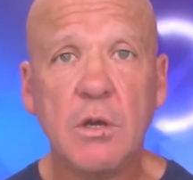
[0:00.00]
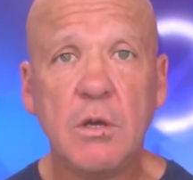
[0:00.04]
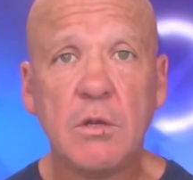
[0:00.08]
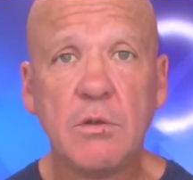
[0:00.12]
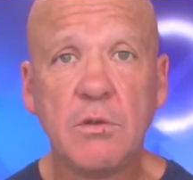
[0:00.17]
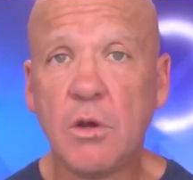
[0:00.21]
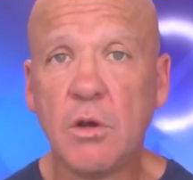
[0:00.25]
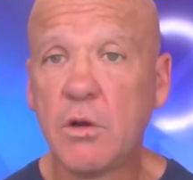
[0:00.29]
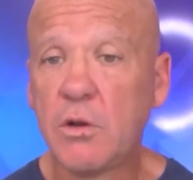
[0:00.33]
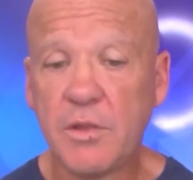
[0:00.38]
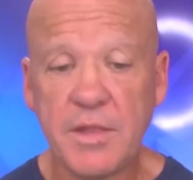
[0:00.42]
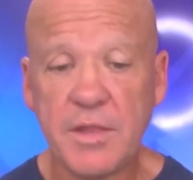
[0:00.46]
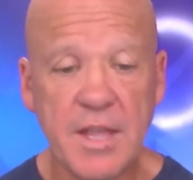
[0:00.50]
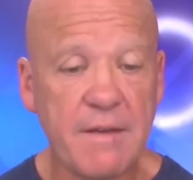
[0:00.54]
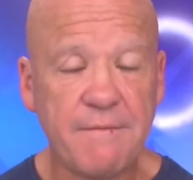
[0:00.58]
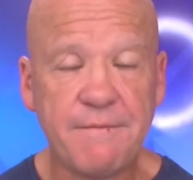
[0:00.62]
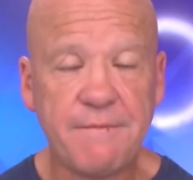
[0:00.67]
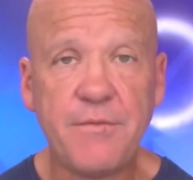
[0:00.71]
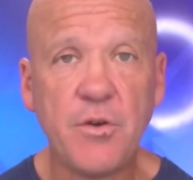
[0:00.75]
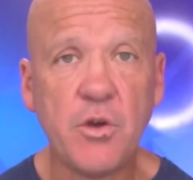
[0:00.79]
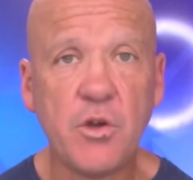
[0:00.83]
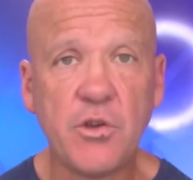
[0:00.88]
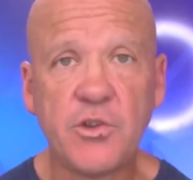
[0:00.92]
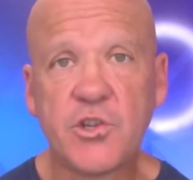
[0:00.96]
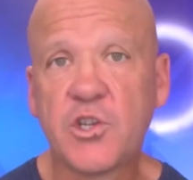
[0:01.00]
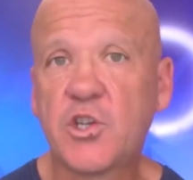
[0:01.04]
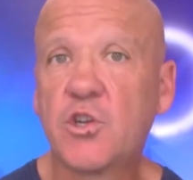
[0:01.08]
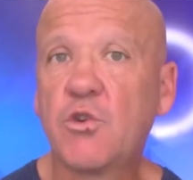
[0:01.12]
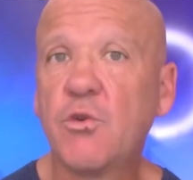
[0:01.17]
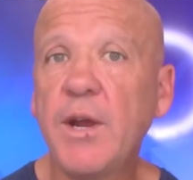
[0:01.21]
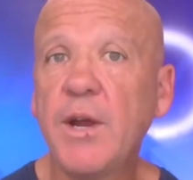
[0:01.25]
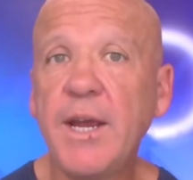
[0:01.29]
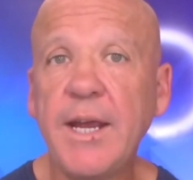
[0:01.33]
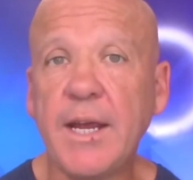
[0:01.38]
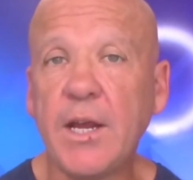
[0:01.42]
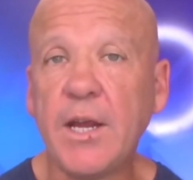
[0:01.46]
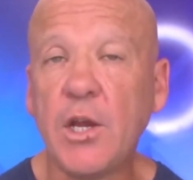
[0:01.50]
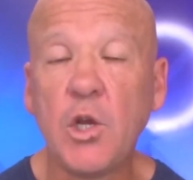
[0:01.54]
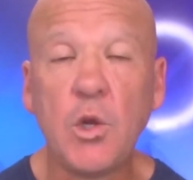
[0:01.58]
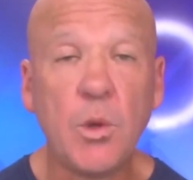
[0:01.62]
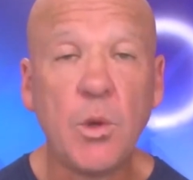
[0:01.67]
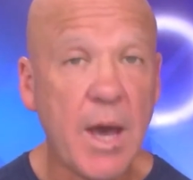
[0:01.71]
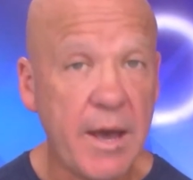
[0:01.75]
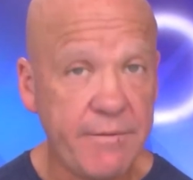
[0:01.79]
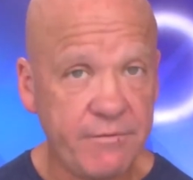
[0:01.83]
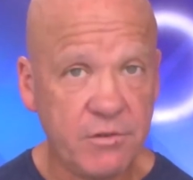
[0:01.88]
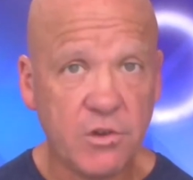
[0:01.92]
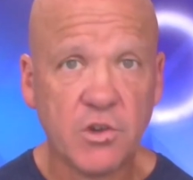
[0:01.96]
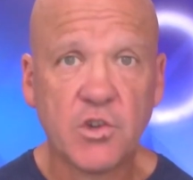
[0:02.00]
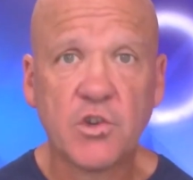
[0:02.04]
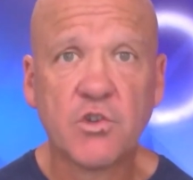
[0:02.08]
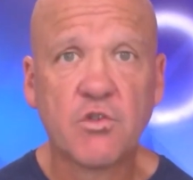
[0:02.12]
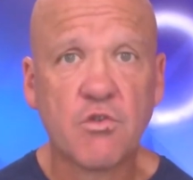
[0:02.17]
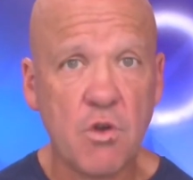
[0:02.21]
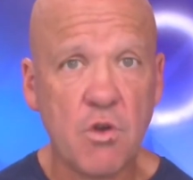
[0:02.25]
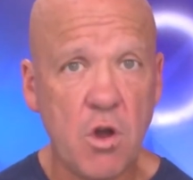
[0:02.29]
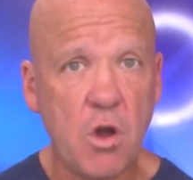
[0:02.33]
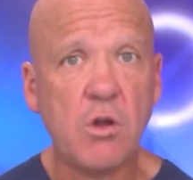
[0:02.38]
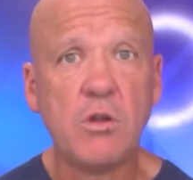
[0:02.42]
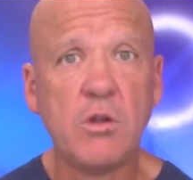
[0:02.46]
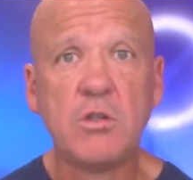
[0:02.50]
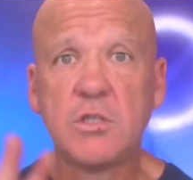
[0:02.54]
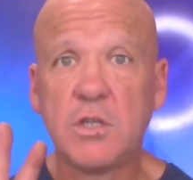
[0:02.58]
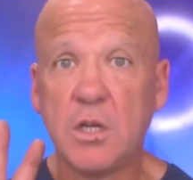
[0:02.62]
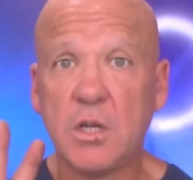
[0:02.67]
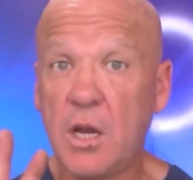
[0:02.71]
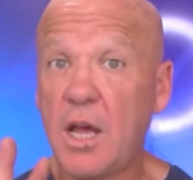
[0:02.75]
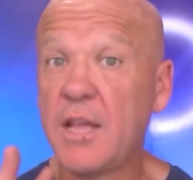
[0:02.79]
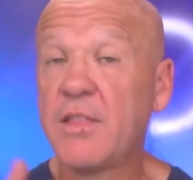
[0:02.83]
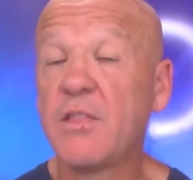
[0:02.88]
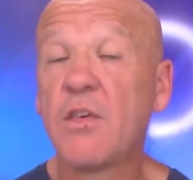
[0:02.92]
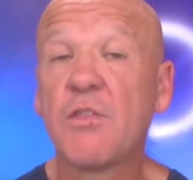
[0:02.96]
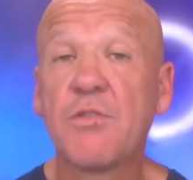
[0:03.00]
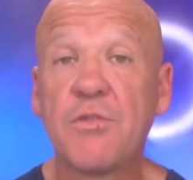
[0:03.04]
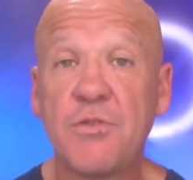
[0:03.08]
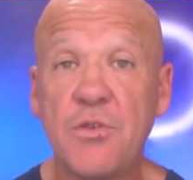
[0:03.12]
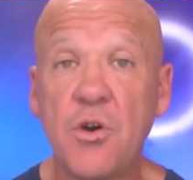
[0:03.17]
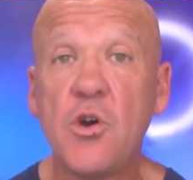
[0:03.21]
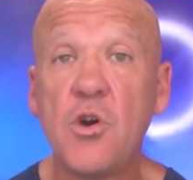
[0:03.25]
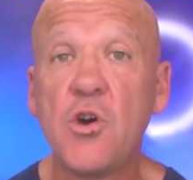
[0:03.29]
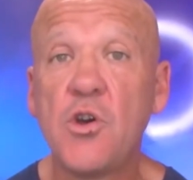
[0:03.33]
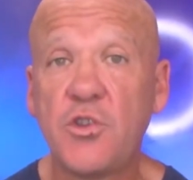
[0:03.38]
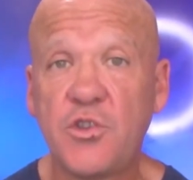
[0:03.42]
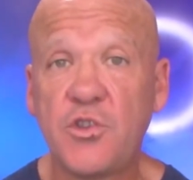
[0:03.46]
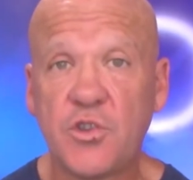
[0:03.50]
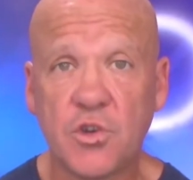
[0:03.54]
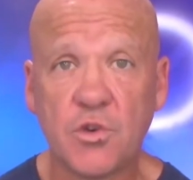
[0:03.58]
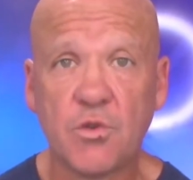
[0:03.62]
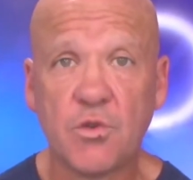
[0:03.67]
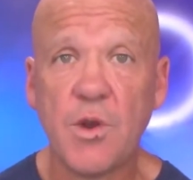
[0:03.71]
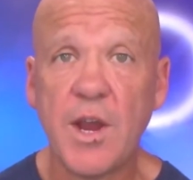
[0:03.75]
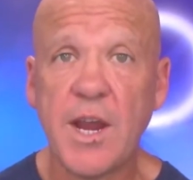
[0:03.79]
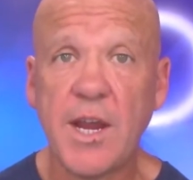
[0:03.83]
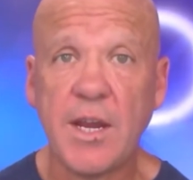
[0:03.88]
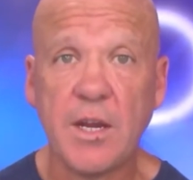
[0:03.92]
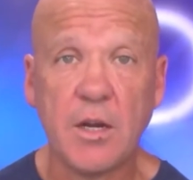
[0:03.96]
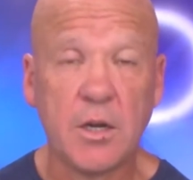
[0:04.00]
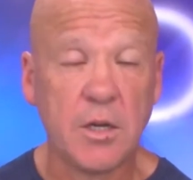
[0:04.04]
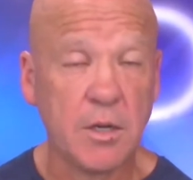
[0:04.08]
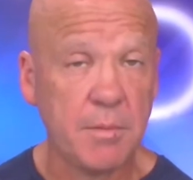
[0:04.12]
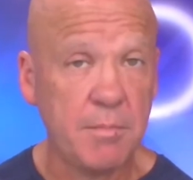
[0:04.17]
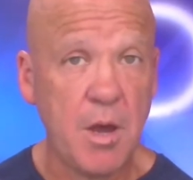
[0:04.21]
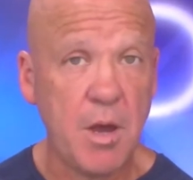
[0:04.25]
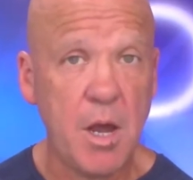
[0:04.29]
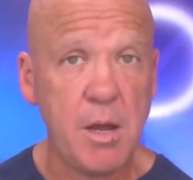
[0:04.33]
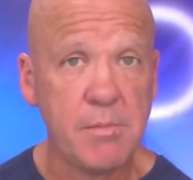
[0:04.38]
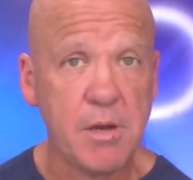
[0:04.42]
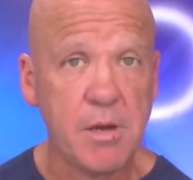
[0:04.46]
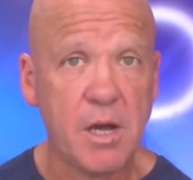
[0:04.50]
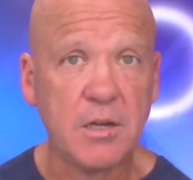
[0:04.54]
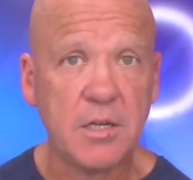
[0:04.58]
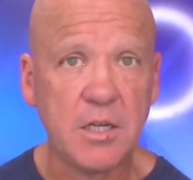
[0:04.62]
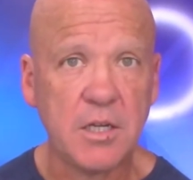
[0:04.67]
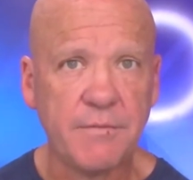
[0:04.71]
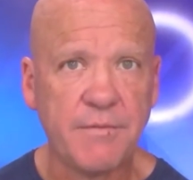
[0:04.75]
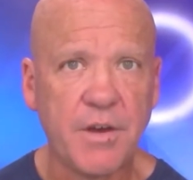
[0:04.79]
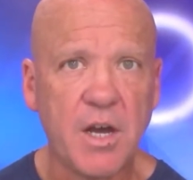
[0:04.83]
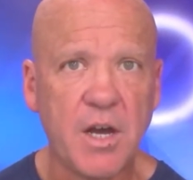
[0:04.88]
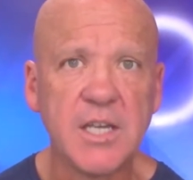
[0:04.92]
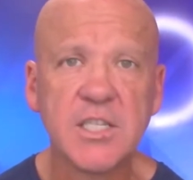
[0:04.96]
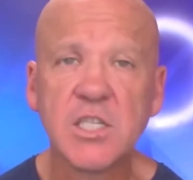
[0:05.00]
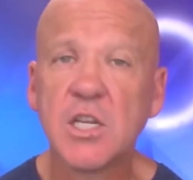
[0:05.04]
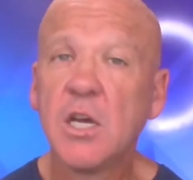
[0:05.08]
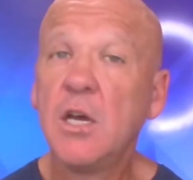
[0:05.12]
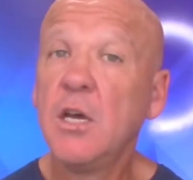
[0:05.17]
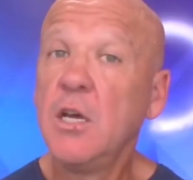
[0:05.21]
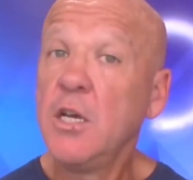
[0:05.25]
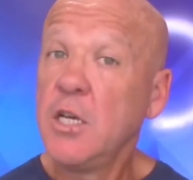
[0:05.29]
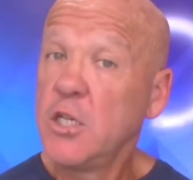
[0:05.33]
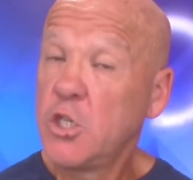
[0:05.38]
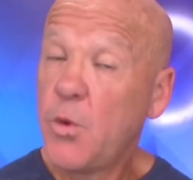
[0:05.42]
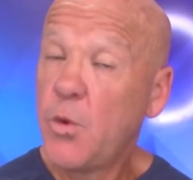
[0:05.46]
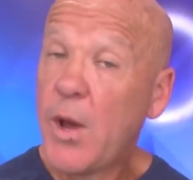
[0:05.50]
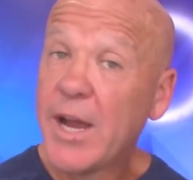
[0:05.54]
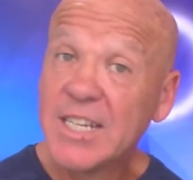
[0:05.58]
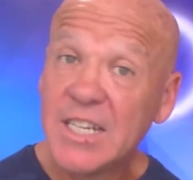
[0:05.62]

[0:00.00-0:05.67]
Not on that first screen. You have to scroll to like the third screen on a mobile device to actually